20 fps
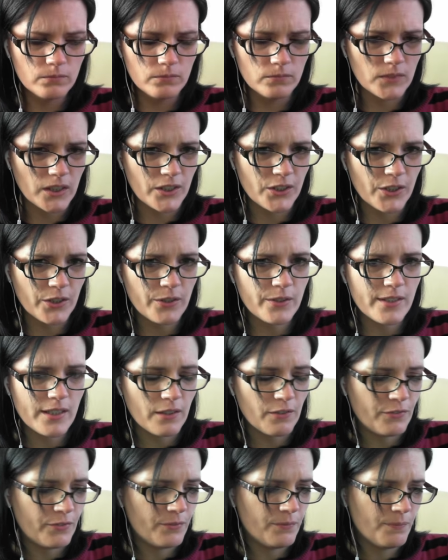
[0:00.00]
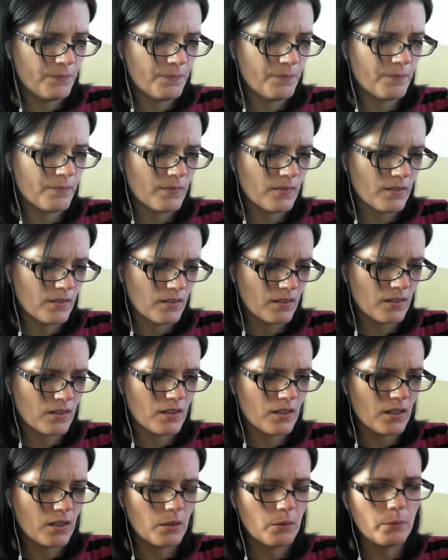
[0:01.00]
I chose it
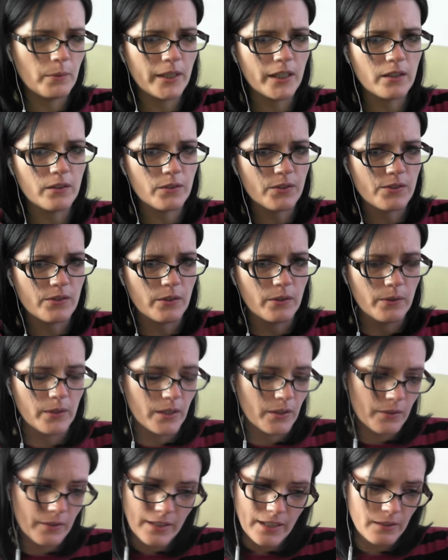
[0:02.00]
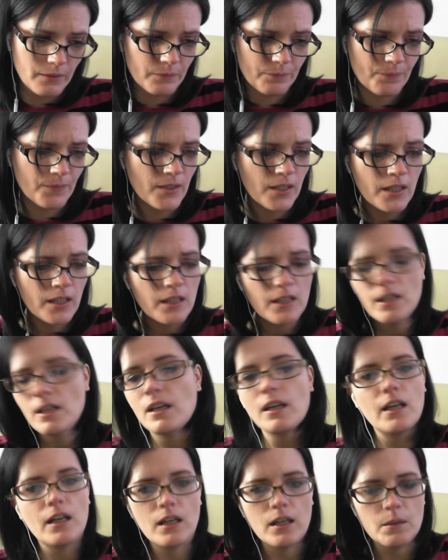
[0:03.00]
a week or so ago now.
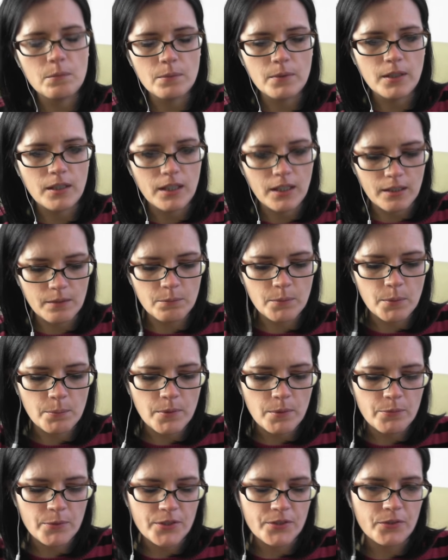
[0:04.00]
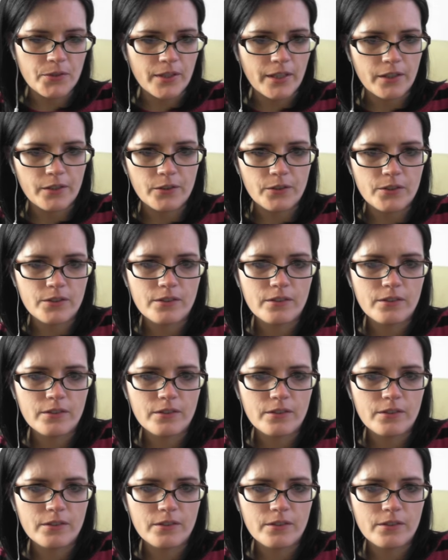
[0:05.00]
And my memory is not that good.